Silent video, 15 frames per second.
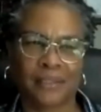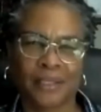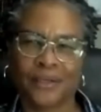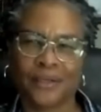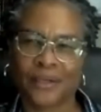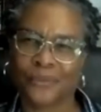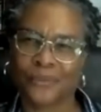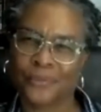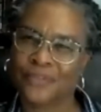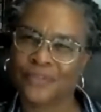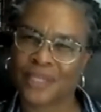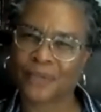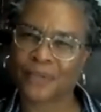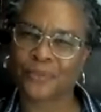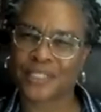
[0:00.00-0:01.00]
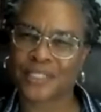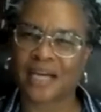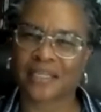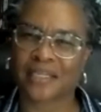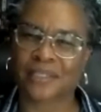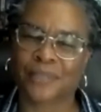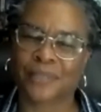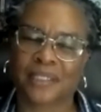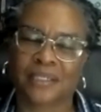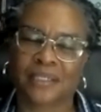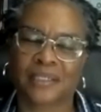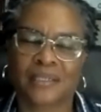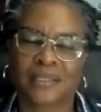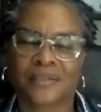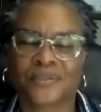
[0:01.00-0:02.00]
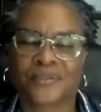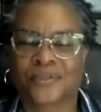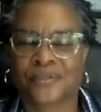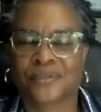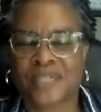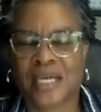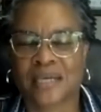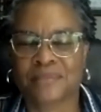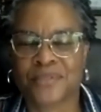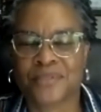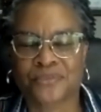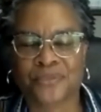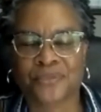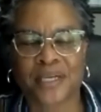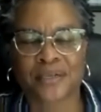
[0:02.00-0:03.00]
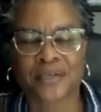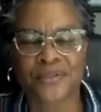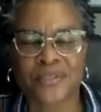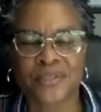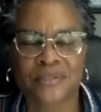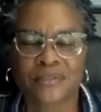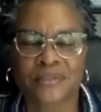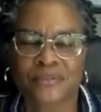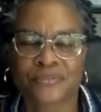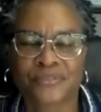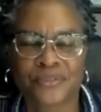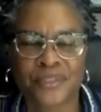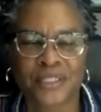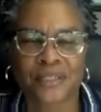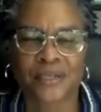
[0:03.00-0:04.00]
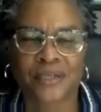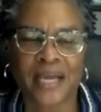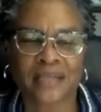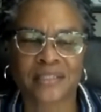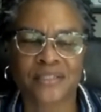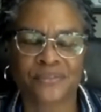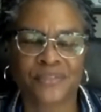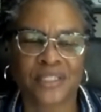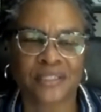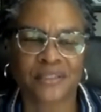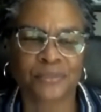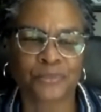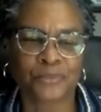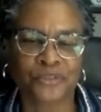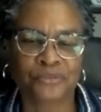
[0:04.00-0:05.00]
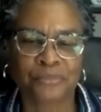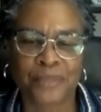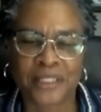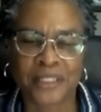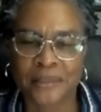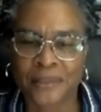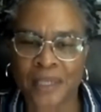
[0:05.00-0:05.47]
you know, if they were documented in other types of records for their activity in the movement.